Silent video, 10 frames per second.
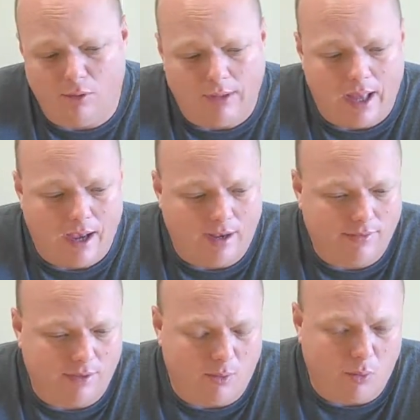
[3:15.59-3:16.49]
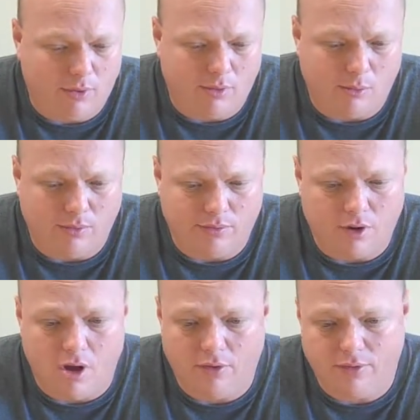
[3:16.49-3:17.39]
Like I said, whether it was the
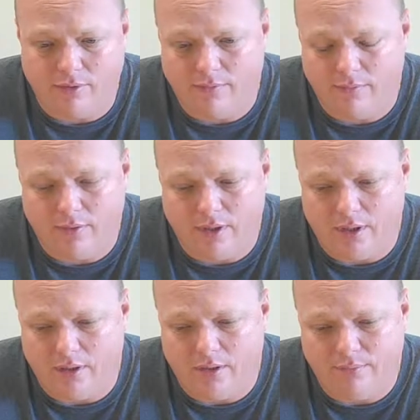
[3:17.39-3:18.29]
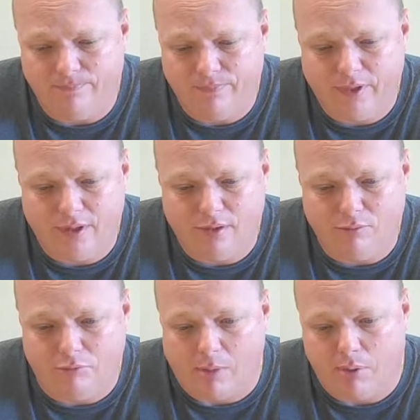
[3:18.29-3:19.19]
cost of
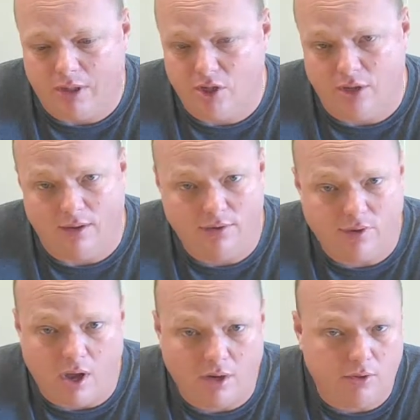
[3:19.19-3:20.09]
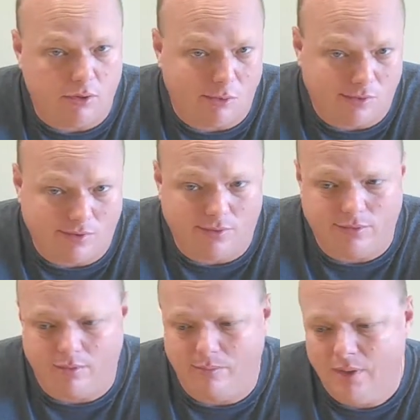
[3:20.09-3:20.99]
replenishing the stock to use the
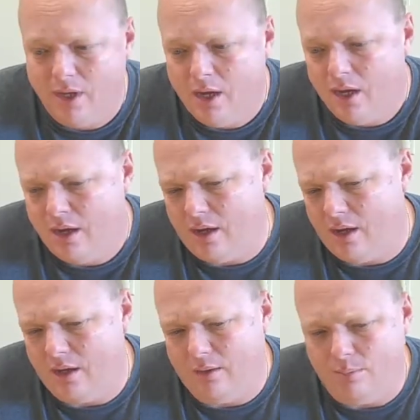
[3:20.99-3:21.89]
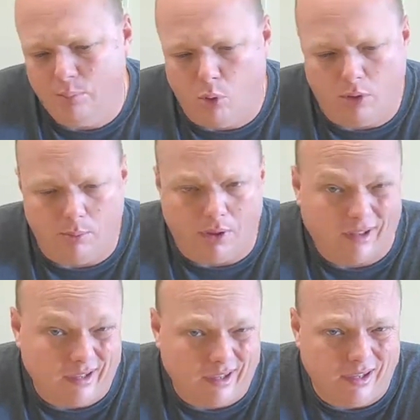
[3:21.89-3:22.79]
system,
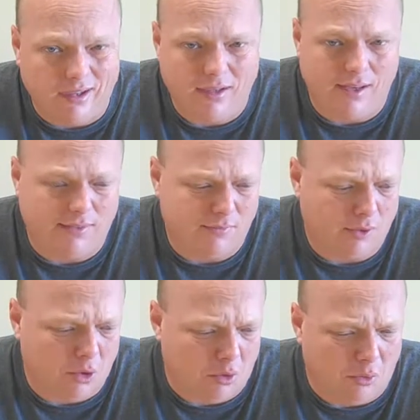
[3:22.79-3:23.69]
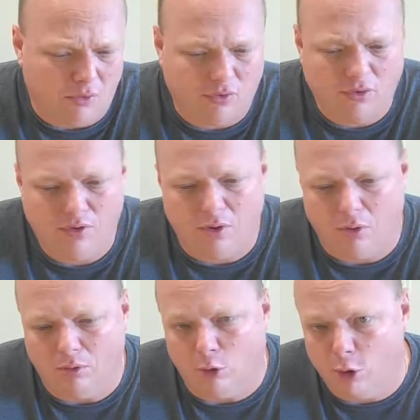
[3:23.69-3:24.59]
portability, ease of use,
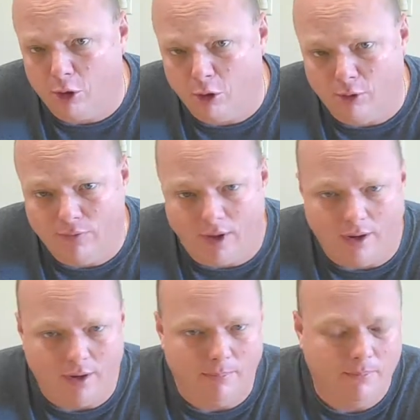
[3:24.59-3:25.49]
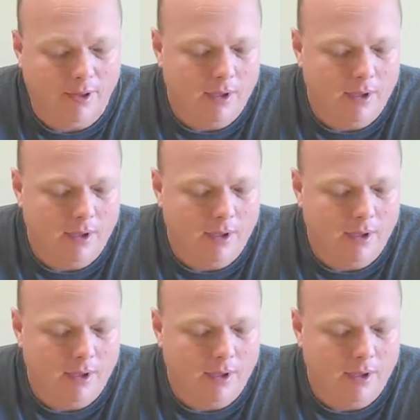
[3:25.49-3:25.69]
learning curve time,